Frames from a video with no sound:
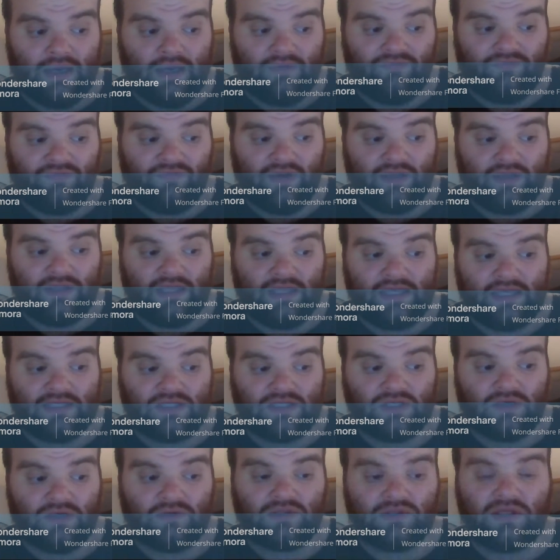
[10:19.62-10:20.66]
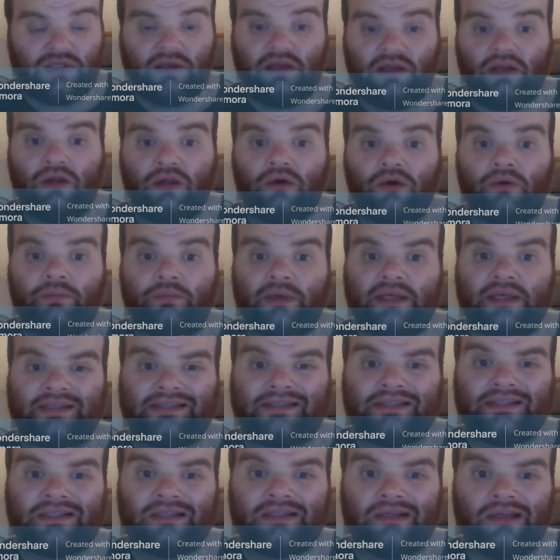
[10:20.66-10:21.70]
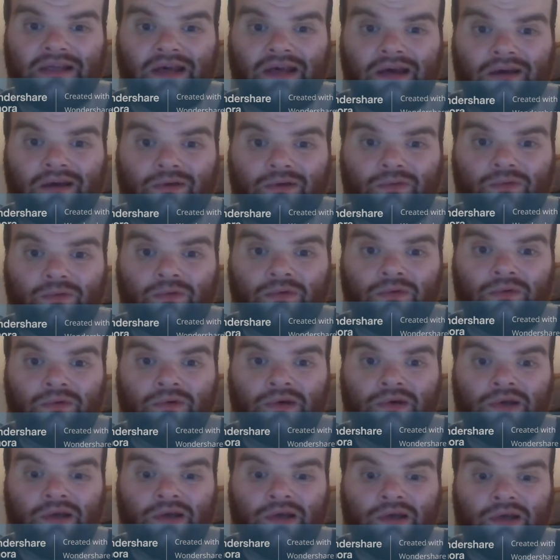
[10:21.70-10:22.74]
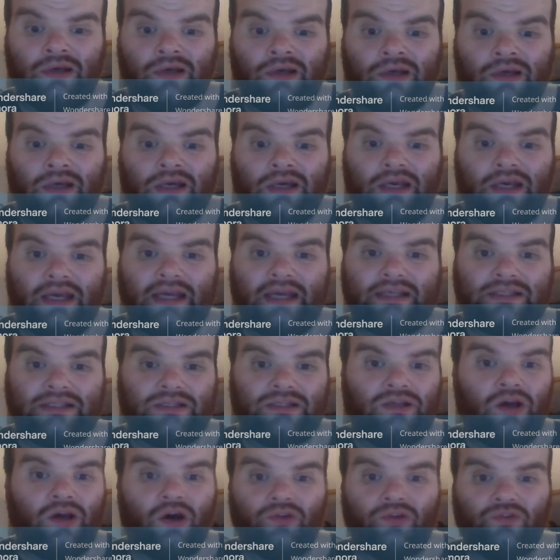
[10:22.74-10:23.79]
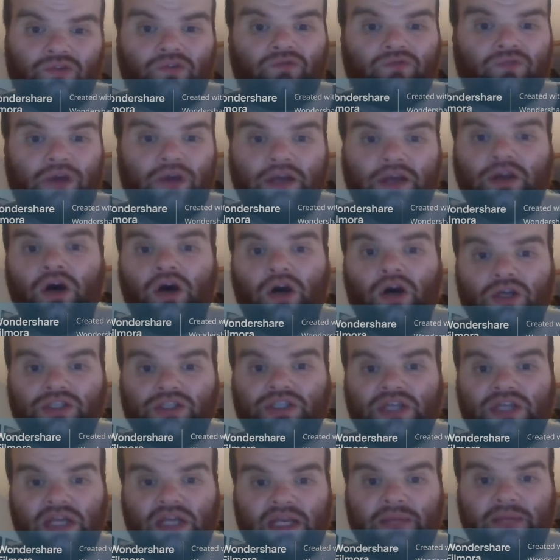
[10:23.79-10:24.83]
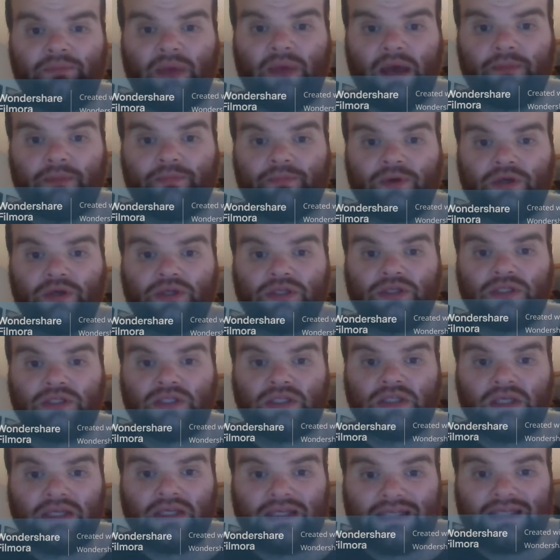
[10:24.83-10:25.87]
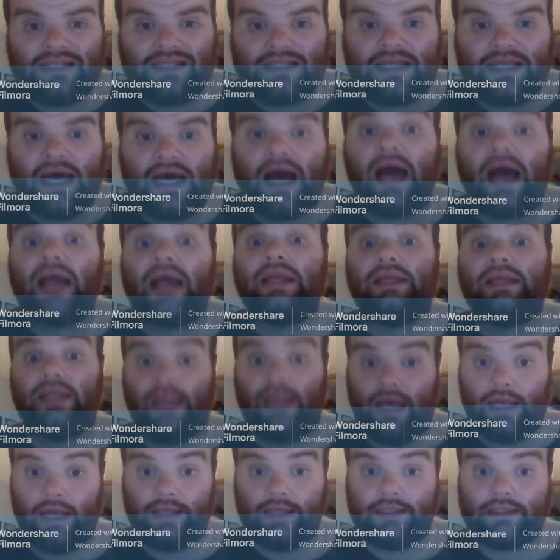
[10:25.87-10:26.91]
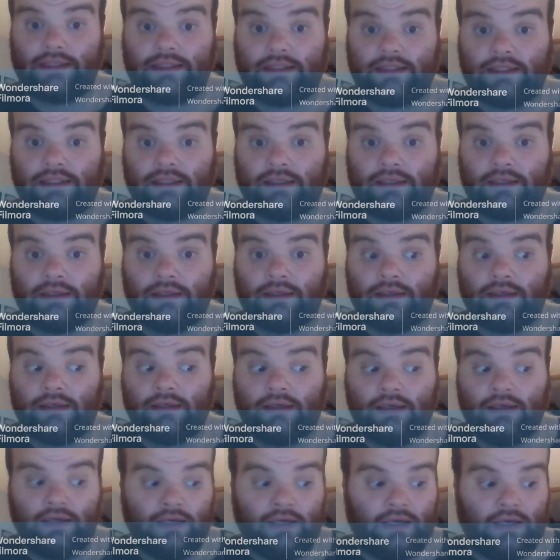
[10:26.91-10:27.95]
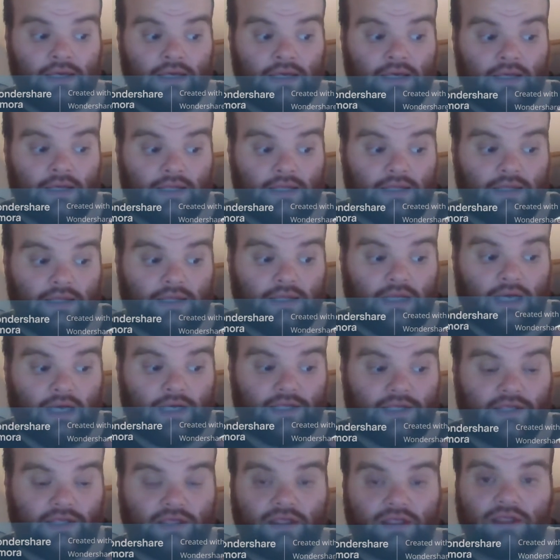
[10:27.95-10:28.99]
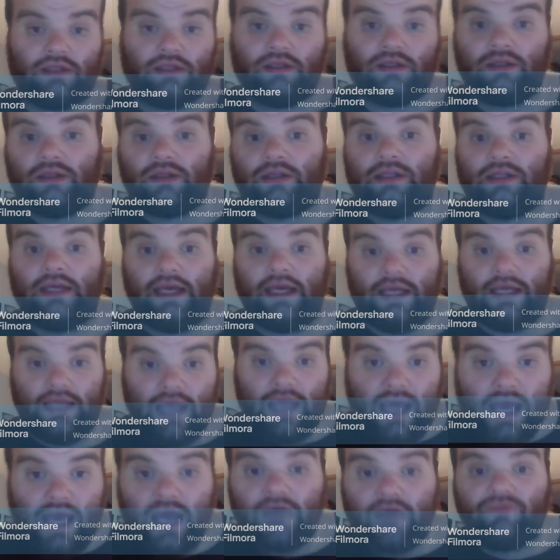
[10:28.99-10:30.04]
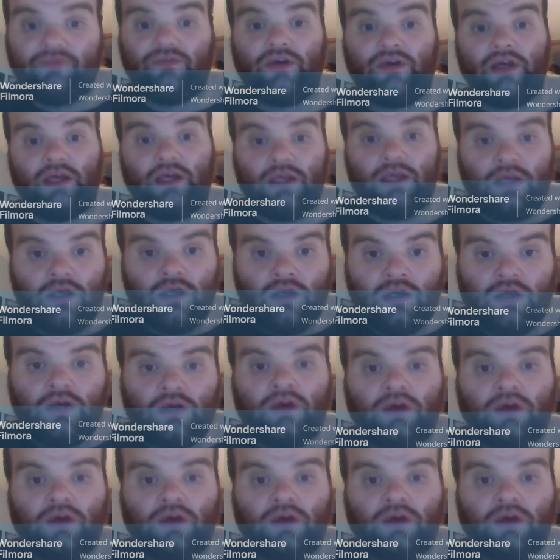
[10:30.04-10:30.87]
I found their songs a little bit slow. It's not the Red Hot Chili Peppers that I liked. Like, the heavy